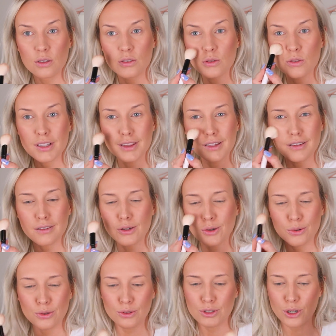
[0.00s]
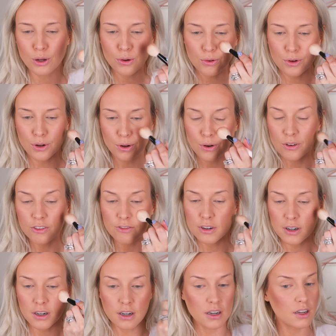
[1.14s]
So it's a little cool toned
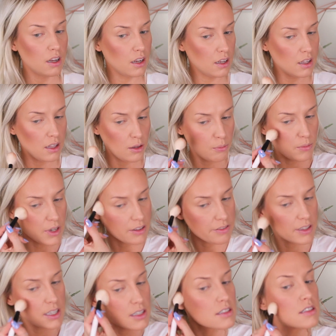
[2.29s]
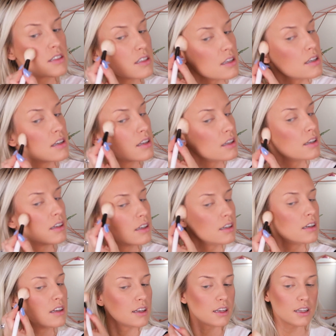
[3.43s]
for my face.
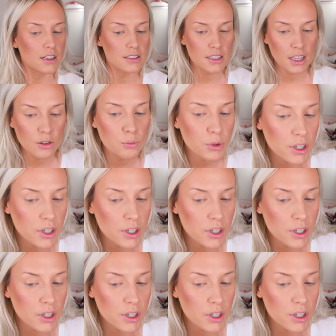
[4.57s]
And it's kind of